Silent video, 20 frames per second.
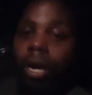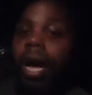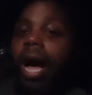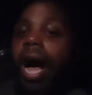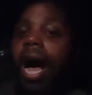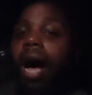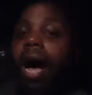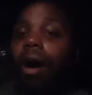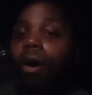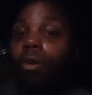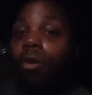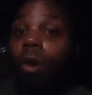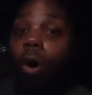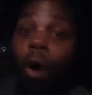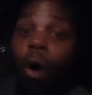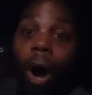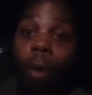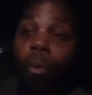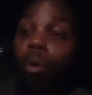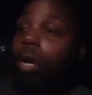How, oh,
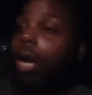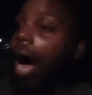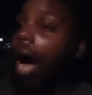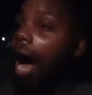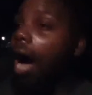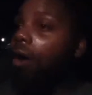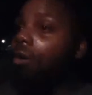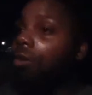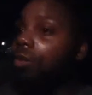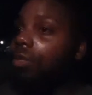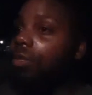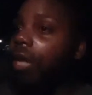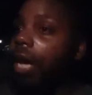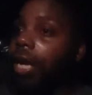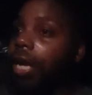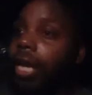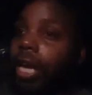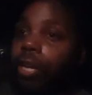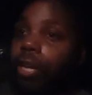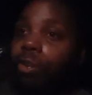I want a house. And
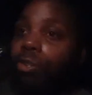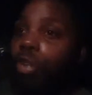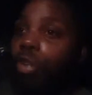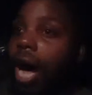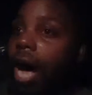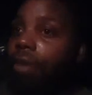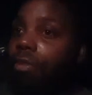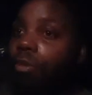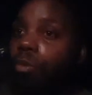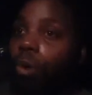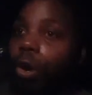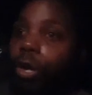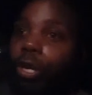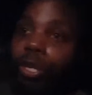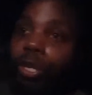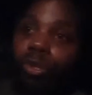then you drive to work and